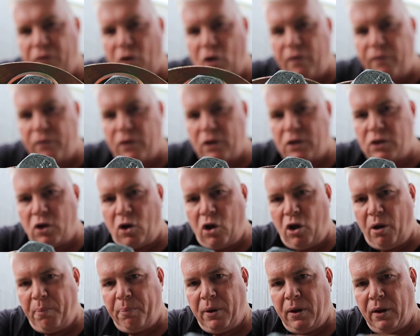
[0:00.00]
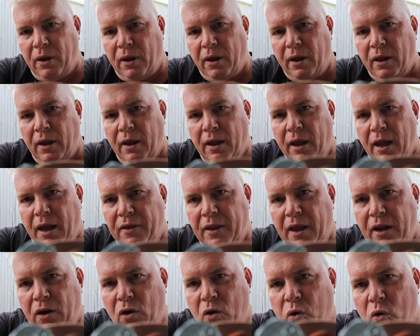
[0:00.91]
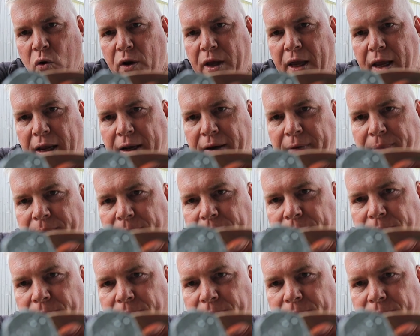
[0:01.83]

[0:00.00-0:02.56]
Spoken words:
over the top and then hook in.